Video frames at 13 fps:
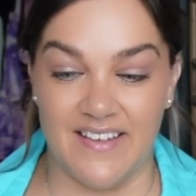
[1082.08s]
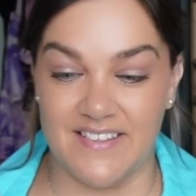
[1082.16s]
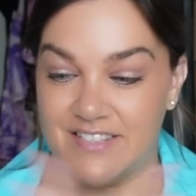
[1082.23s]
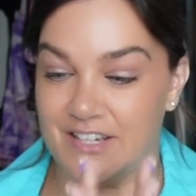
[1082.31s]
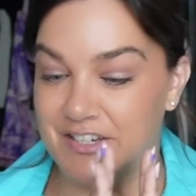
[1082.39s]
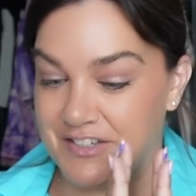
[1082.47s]

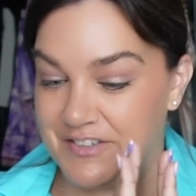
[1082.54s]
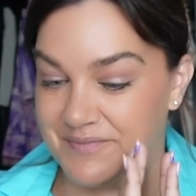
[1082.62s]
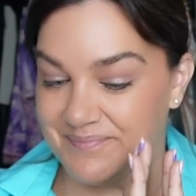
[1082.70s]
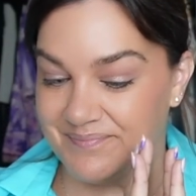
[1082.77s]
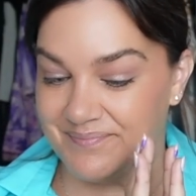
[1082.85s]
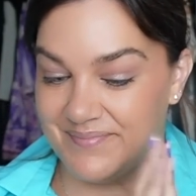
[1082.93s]
So
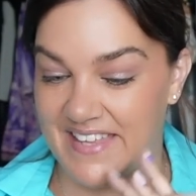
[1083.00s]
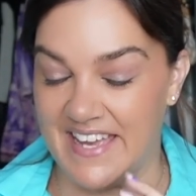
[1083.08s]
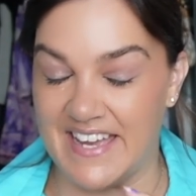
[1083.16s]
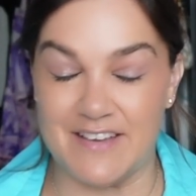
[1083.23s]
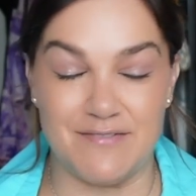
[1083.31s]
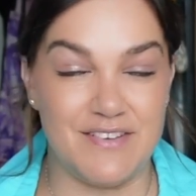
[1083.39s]

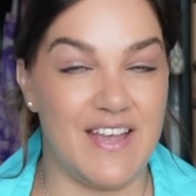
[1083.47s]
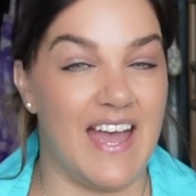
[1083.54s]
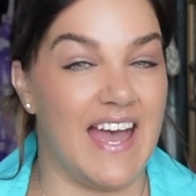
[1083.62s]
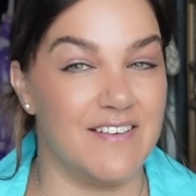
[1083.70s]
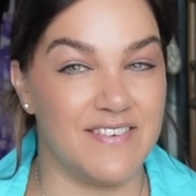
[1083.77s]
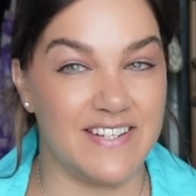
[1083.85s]
yeah, if you
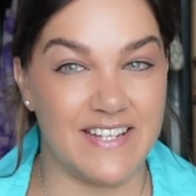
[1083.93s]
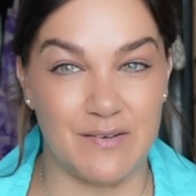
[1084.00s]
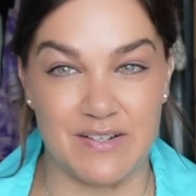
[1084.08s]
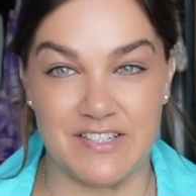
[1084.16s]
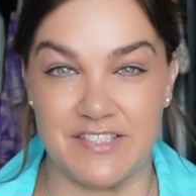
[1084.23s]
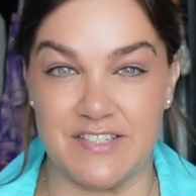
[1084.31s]
have any
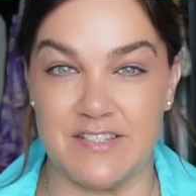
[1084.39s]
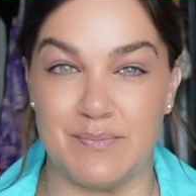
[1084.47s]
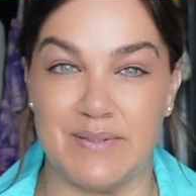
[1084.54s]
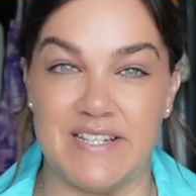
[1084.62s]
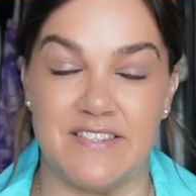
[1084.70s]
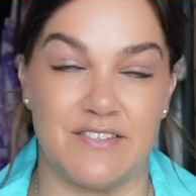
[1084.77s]
questions,
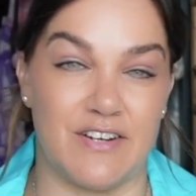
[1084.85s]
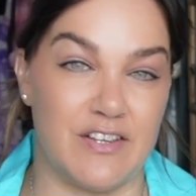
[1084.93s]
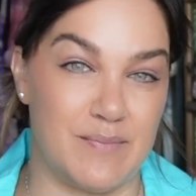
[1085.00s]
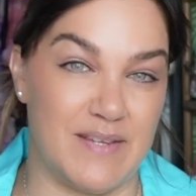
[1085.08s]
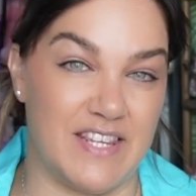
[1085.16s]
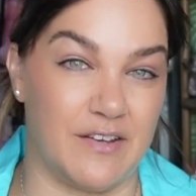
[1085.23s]
please throw
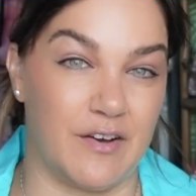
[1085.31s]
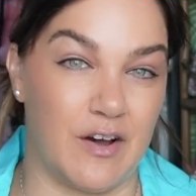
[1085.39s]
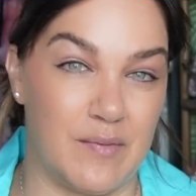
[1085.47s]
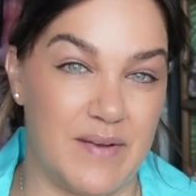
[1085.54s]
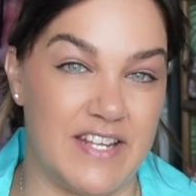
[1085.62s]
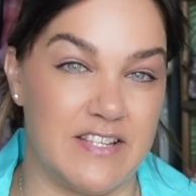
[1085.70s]
them in the
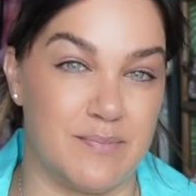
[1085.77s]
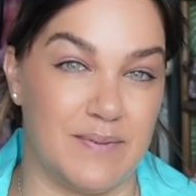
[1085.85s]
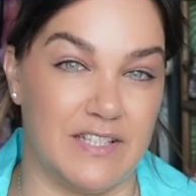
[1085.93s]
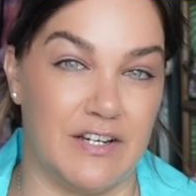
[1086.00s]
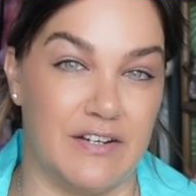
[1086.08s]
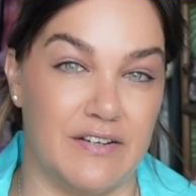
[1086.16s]
comments
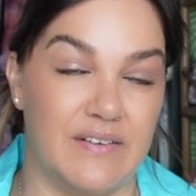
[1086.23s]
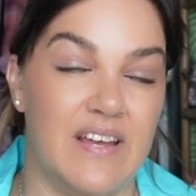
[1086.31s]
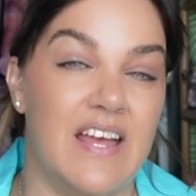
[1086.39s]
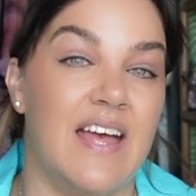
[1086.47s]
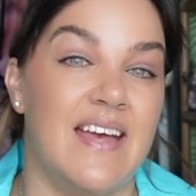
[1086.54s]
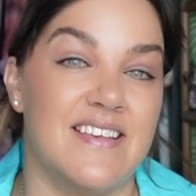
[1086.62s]
below
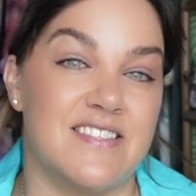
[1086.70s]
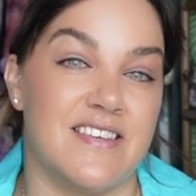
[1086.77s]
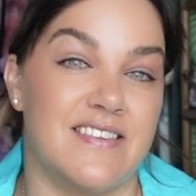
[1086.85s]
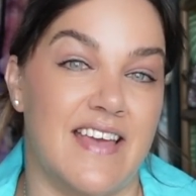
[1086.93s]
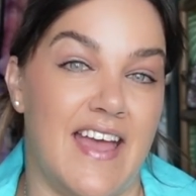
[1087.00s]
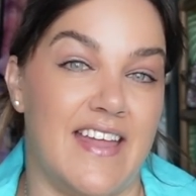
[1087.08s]

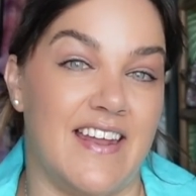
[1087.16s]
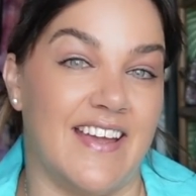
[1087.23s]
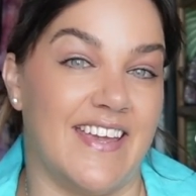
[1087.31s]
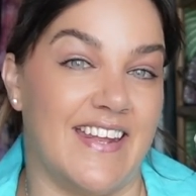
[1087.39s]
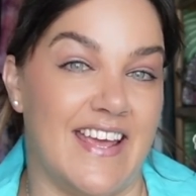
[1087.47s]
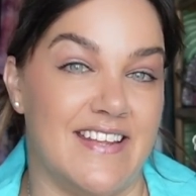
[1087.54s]
so then
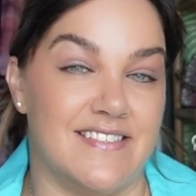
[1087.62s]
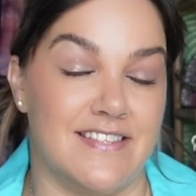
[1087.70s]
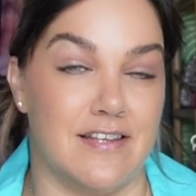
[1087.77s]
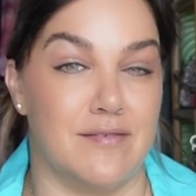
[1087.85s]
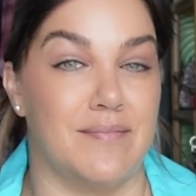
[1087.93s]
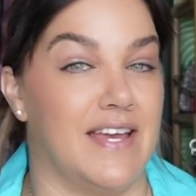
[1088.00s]
I can answer
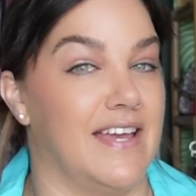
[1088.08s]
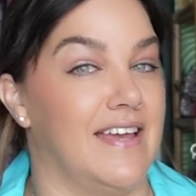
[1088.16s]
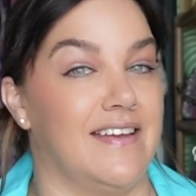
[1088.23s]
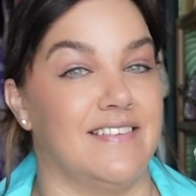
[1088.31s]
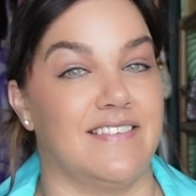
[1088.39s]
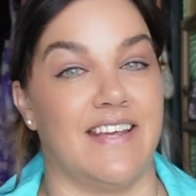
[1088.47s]
them
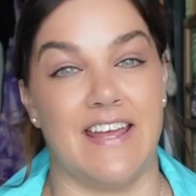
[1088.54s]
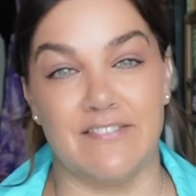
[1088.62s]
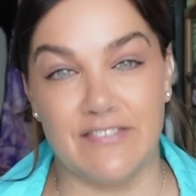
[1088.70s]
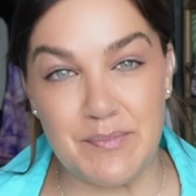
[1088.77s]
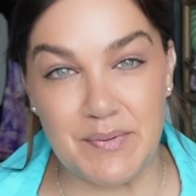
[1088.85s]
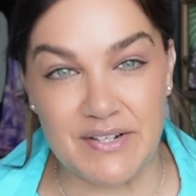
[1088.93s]
and
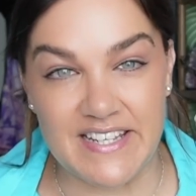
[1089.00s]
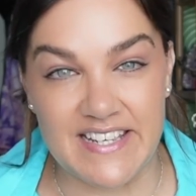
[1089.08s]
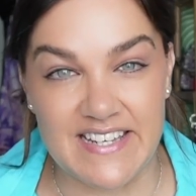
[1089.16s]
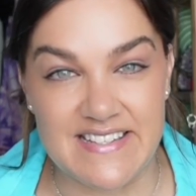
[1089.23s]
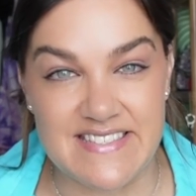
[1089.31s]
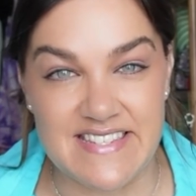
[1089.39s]
everybody
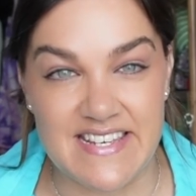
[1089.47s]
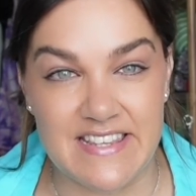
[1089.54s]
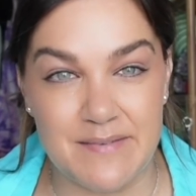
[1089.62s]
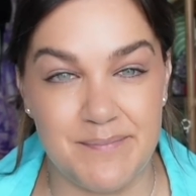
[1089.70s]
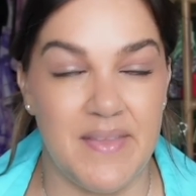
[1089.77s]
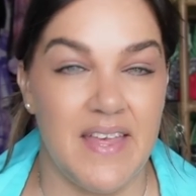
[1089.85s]
can see
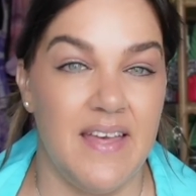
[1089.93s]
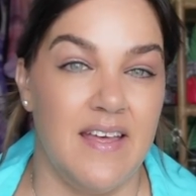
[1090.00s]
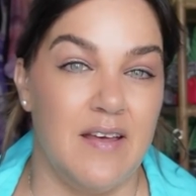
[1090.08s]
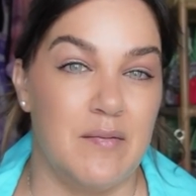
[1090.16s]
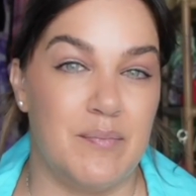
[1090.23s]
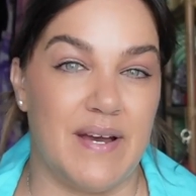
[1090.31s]
them.
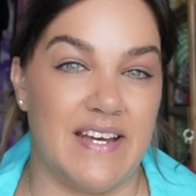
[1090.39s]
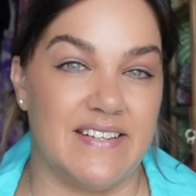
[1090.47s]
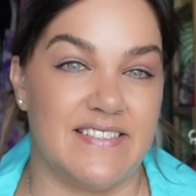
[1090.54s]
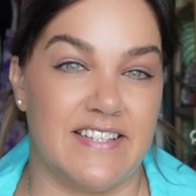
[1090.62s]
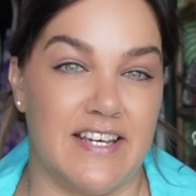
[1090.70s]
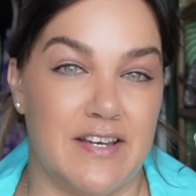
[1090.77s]

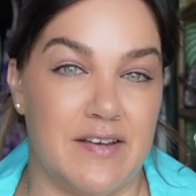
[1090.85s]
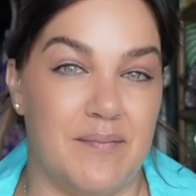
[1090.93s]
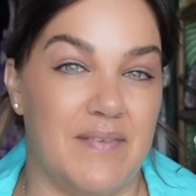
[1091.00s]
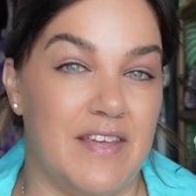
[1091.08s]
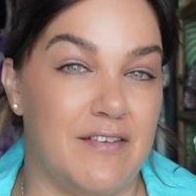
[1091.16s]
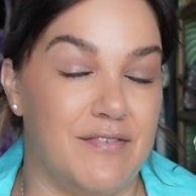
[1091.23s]
But
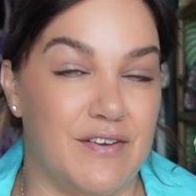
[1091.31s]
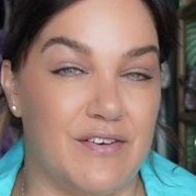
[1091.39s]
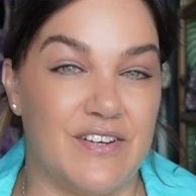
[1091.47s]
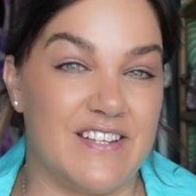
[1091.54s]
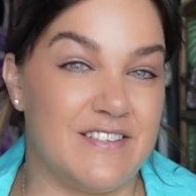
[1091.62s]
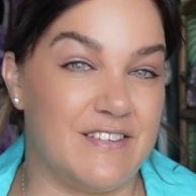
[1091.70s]
if
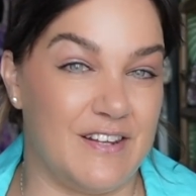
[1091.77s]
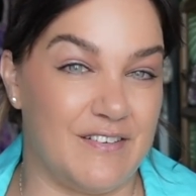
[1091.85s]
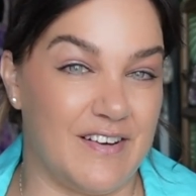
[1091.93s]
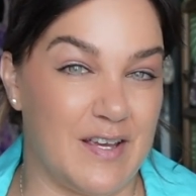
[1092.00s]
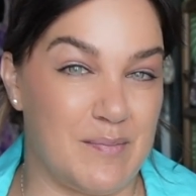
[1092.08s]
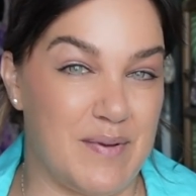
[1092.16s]
you're
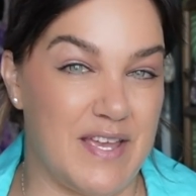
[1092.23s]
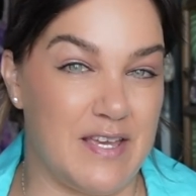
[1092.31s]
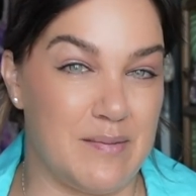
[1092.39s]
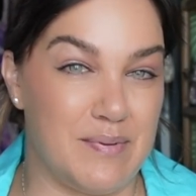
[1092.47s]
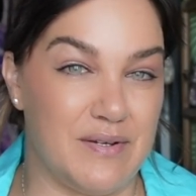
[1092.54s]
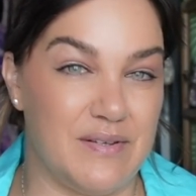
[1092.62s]
considering a
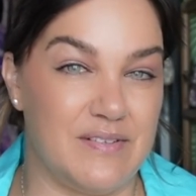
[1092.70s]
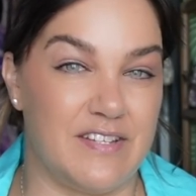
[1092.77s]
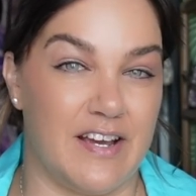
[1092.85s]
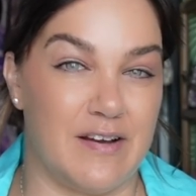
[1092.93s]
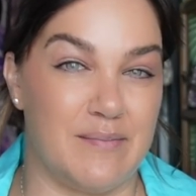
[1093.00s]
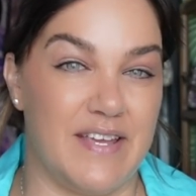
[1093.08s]
Peekaboo,
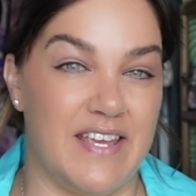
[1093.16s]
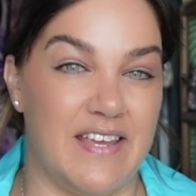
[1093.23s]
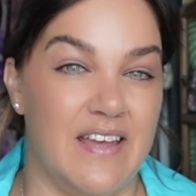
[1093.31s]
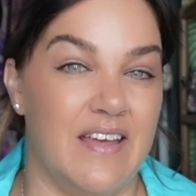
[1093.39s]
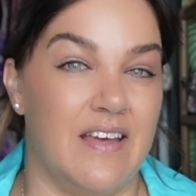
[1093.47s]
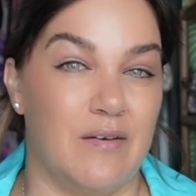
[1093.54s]
tell me
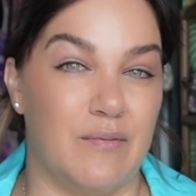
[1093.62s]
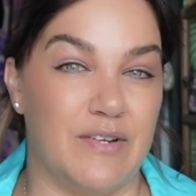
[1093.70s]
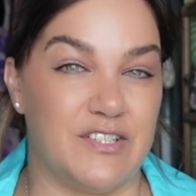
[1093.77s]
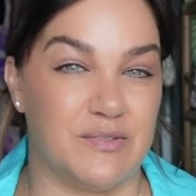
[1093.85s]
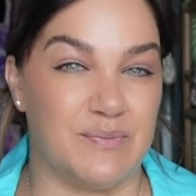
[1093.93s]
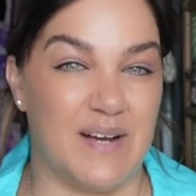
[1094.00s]

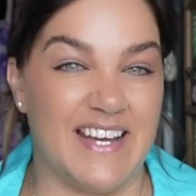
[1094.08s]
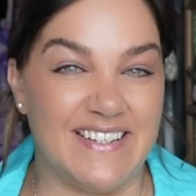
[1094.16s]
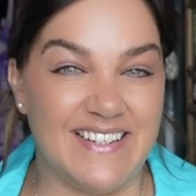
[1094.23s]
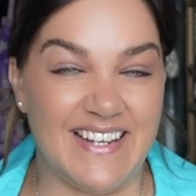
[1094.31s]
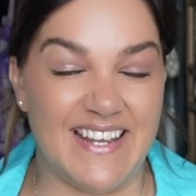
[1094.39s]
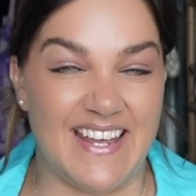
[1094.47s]
which
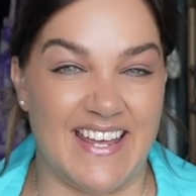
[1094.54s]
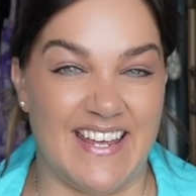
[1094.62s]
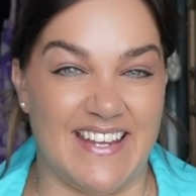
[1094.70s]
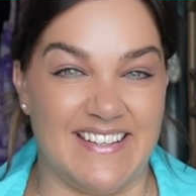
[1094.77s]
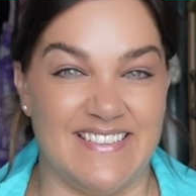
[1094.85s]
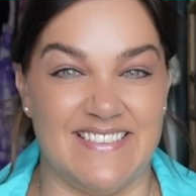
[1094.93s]
one
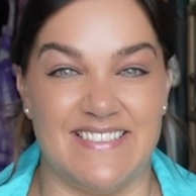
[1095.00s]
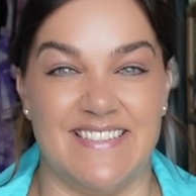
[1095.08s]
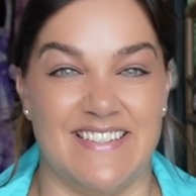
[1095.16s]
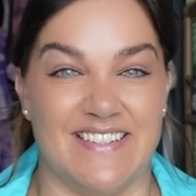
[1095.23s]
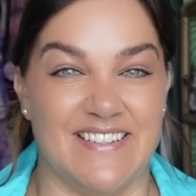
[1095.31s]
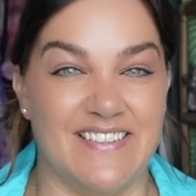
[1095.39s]
and,
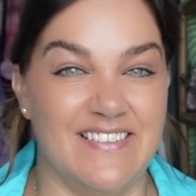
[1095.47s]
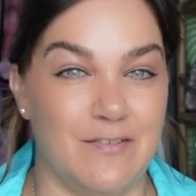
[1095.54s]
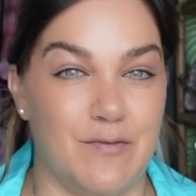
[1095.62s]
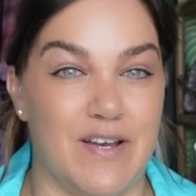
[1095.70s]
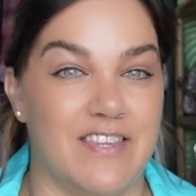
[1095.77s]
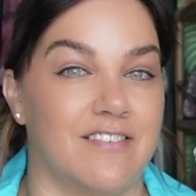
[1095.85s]
you know,
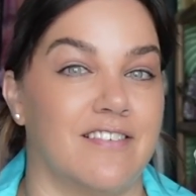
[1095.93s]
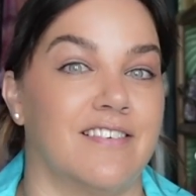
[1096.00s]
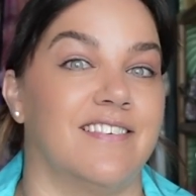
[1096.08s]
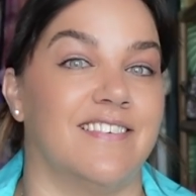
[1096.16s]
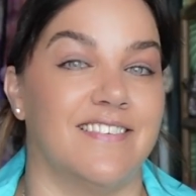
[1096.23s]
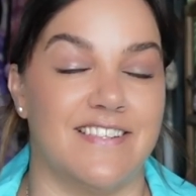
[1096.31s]
whether or
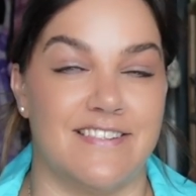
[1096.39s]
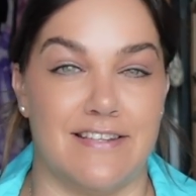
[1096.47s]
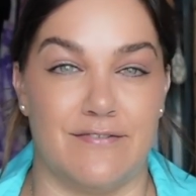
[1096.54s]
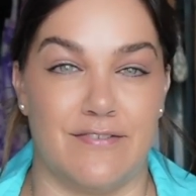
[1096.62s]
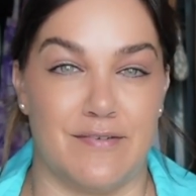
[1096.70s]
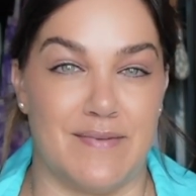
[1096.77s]
not this
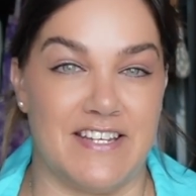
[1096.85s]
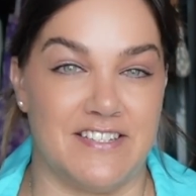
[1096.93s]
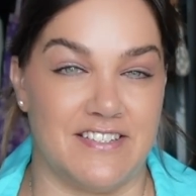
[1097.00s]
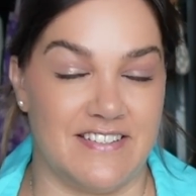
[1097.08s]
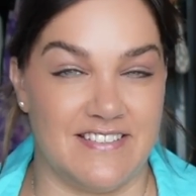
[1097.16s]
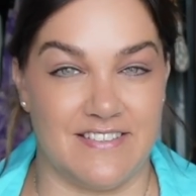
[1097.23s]

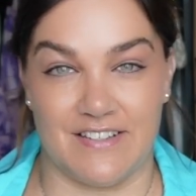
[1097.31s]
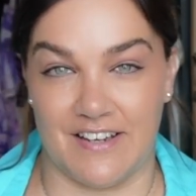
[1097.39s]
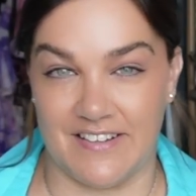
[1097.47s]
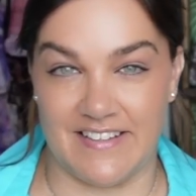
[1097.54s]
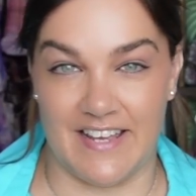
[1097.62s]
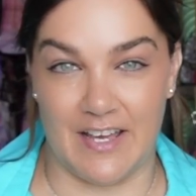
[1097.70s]
information is
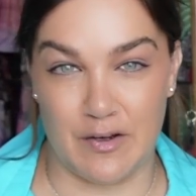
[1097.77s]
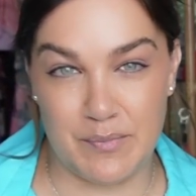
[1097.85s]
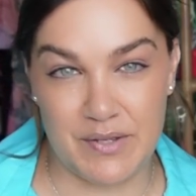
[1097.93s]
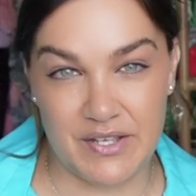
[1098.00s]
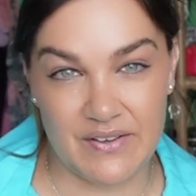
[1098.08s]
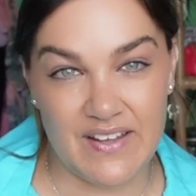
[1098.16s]
going to
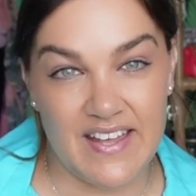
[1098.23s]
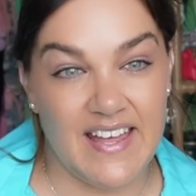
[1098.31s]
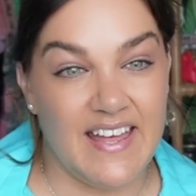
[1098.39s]
help you.